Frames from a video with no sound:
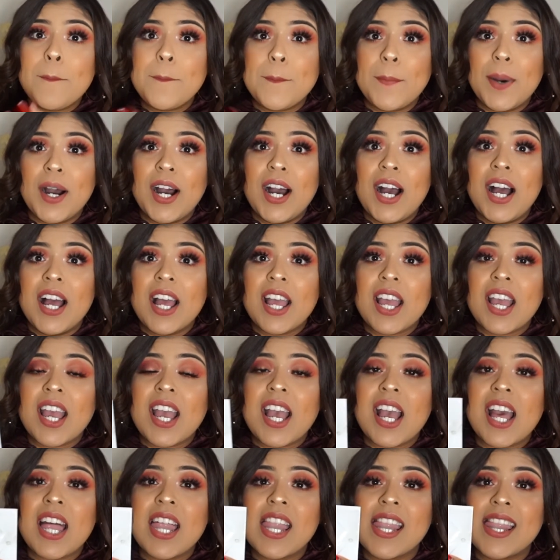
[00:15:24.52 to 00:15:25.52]
But
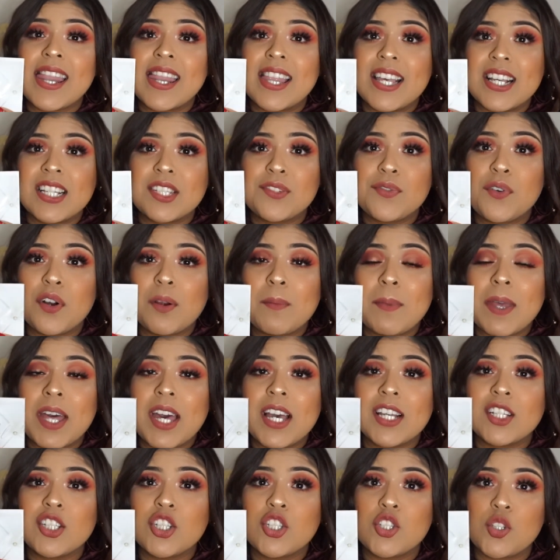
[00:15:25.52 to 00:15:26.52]
this
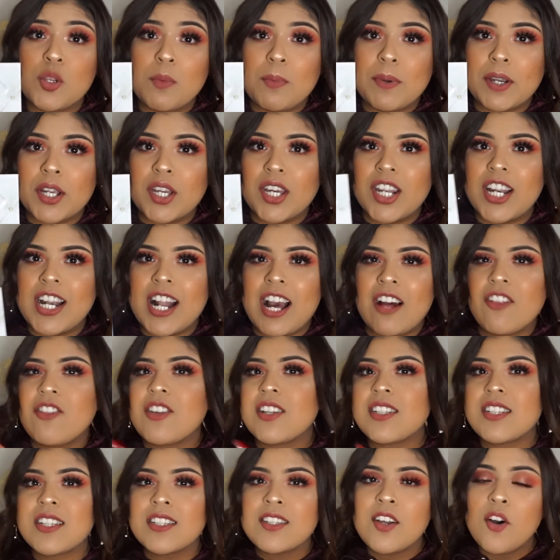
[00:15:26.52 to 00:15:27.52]
formula is super good. Now,
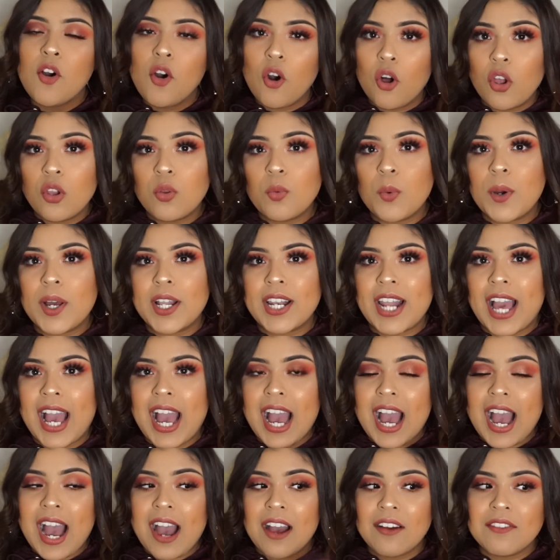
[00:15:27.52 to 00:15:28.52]
this is the old one.
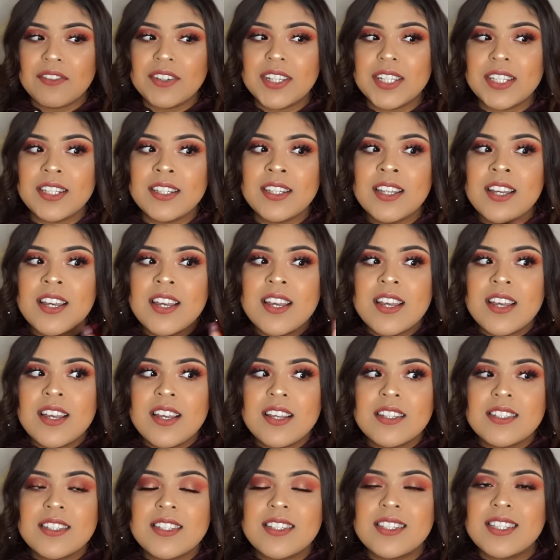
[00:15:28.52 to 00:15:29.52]
I
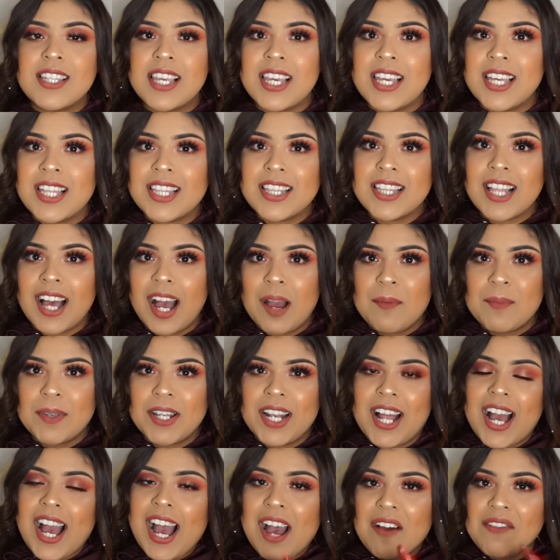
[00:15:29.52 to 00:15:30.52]

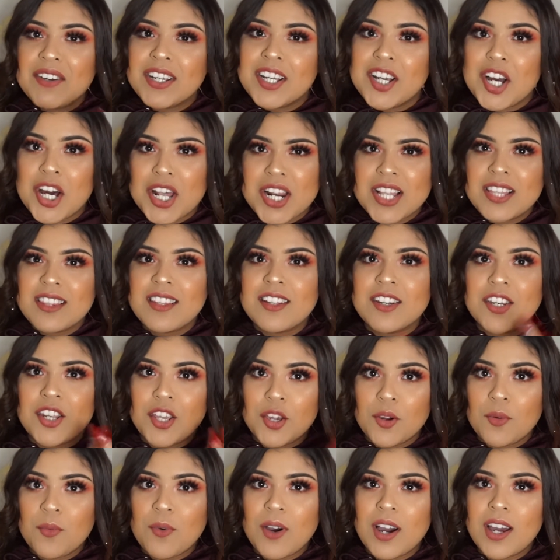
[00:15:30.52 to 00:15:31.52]
haven't gotten the
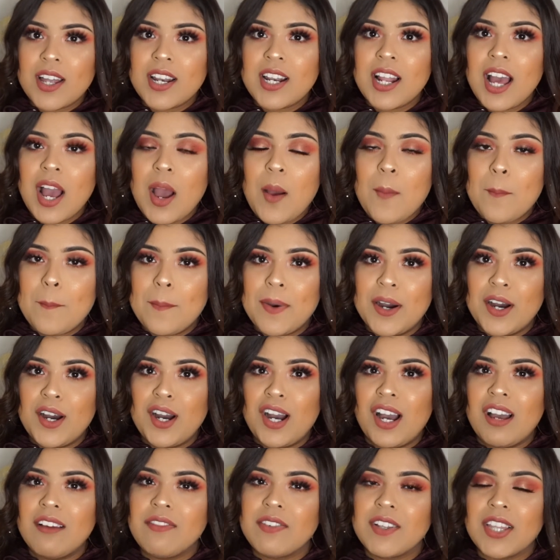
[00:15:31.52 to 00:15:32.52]
new one, but
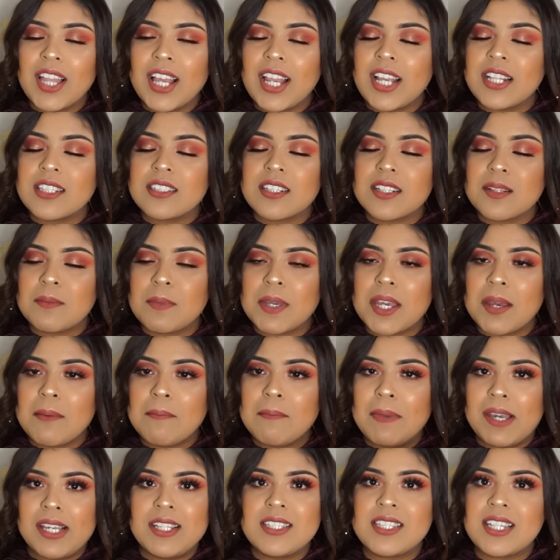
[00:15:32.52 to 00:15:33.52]
I feel like it's gonna be
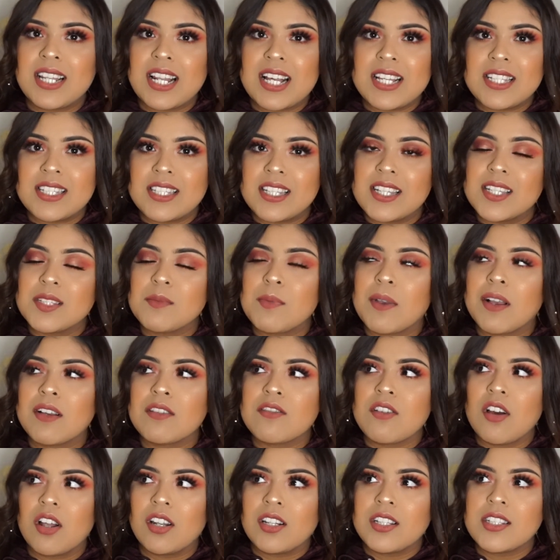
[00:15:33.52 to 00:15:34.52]
amazing as is,
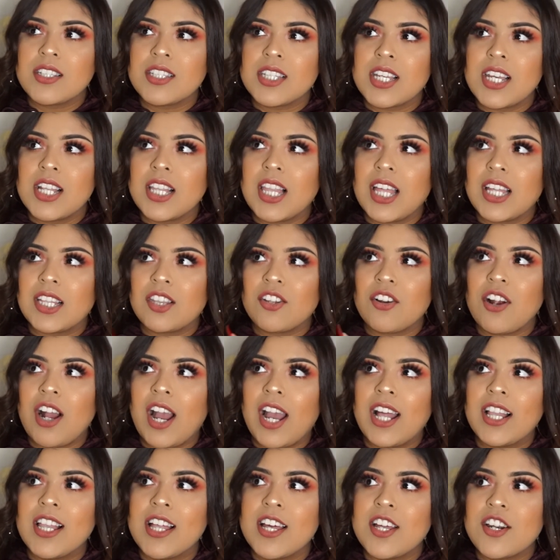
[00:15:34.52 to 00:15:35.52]
because honestly, like, their
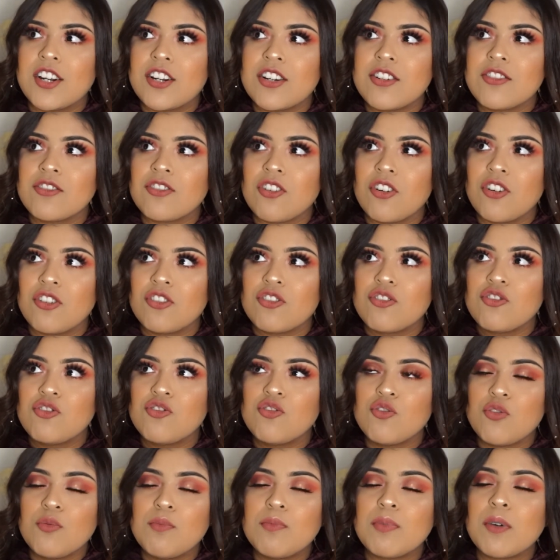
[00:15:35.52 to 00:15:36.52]
highlighters are
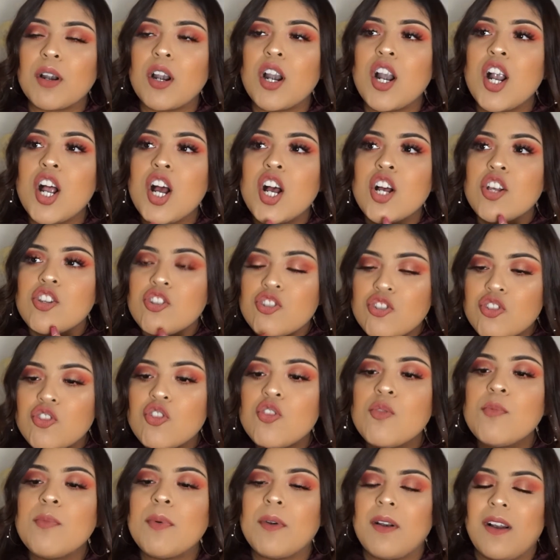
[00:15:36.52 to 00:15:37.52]
super,
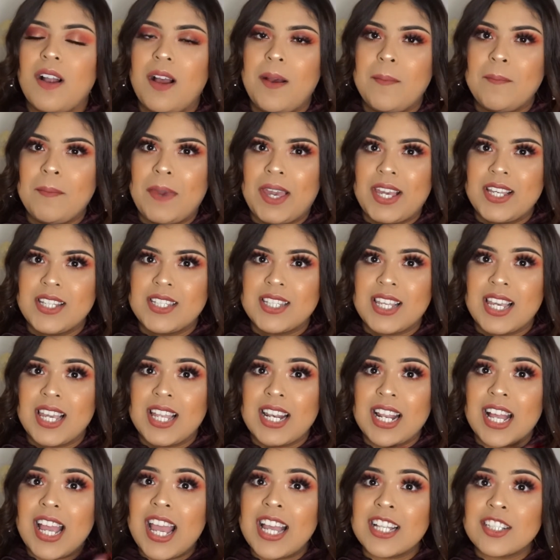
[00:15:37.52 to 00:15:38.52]
super
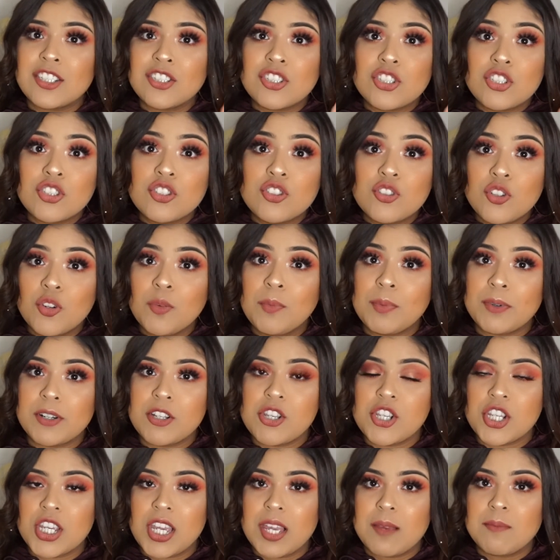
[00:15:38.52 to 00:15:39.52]
amazing and super
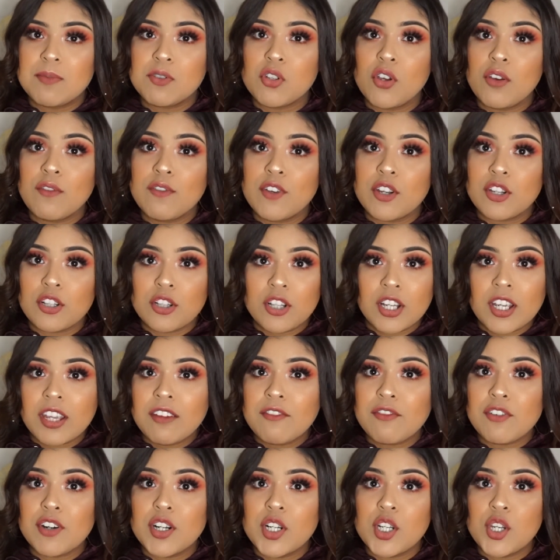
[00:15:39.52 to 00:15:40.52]
cheap. So if you're
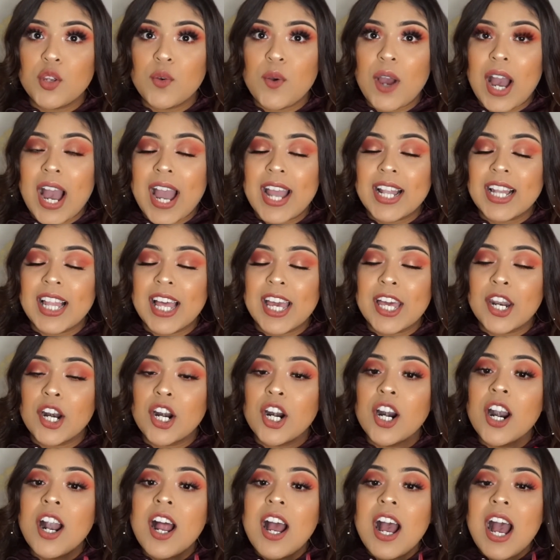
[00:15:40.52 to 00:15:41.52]
looking for a new
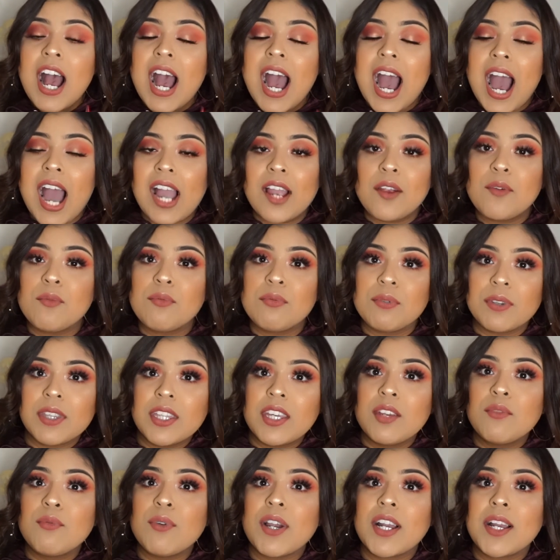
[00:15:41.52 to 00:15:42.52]
highlighter, I
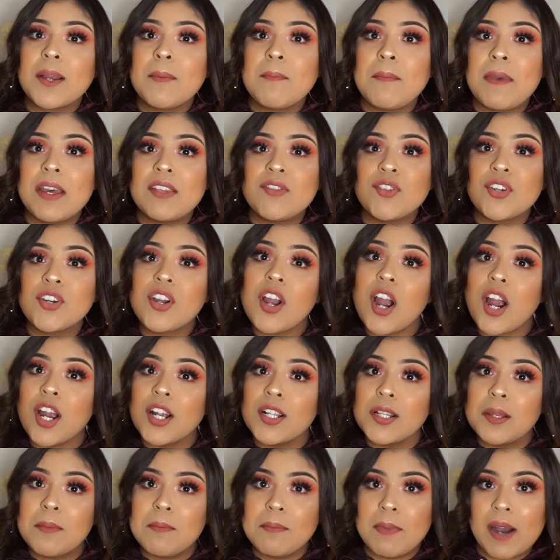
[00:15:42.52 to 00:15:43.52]
really recommend the
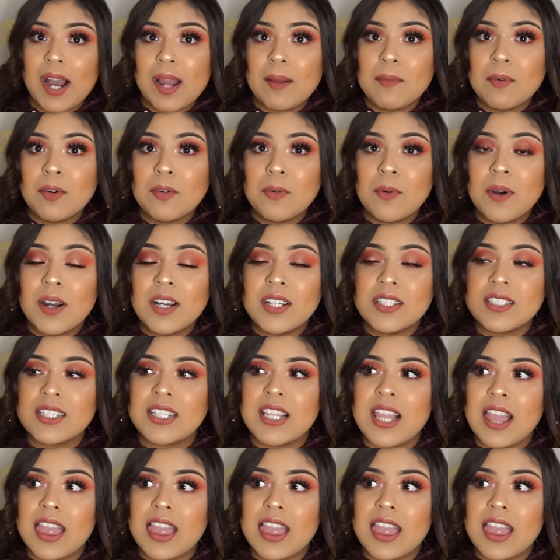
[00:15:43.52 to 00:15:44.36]
Carly Bible ones.